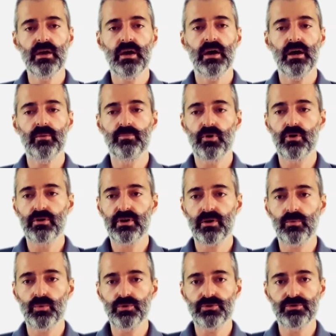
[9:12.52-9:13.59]
a broker
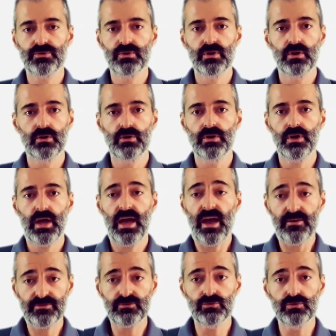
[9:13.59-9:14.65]

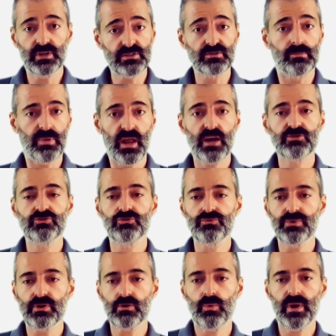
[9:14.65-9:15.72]
is obliged to
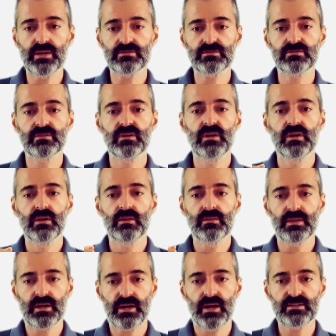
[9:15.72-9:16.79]
request the
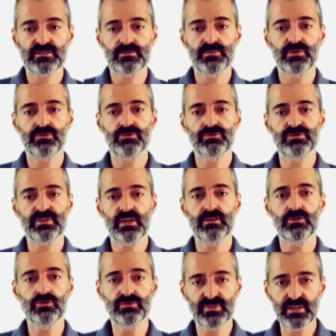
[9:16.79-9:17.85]
customer to send
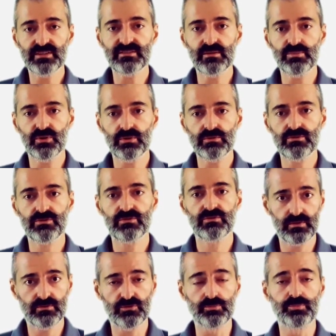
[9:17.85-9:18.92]
utility bills
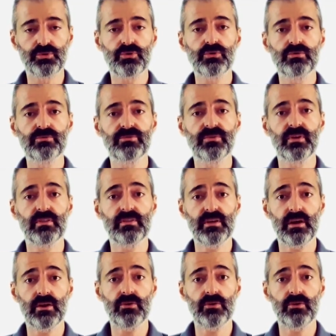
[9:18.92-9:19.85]
to prove their